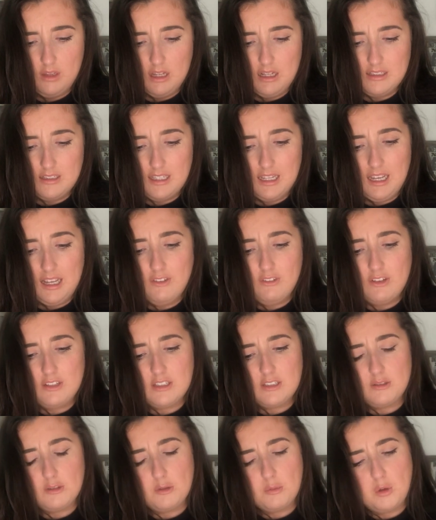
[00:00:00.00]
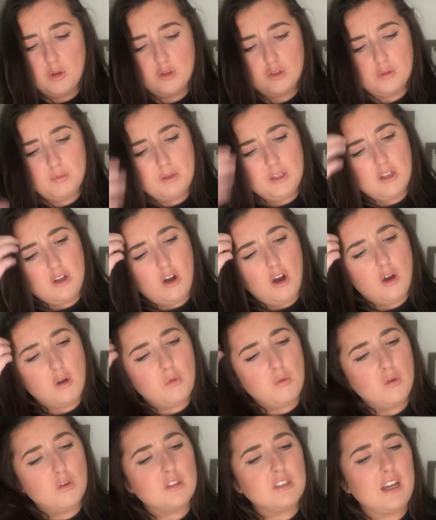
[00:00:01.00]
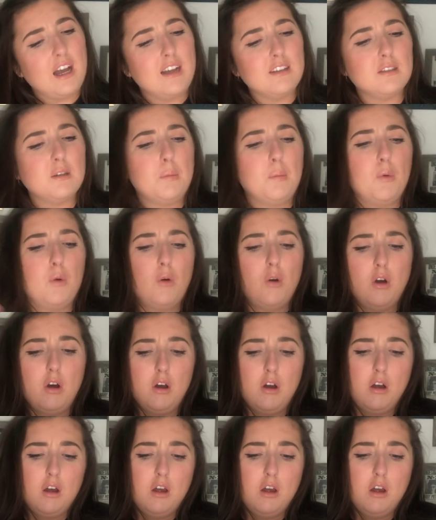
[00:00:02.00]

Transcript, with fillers: I'd say if it's supposed to be the Hogwarts castle, but